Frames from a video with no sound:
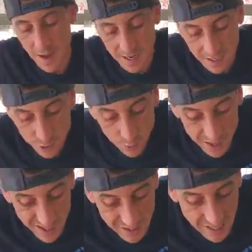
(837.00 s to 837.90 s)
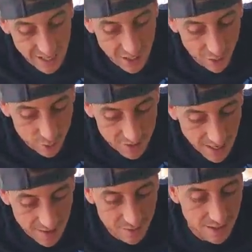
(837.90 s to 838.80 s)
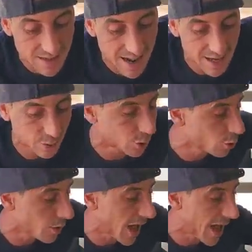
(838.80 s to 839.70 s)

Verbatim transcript: back. It is what it is. $80 down. Not too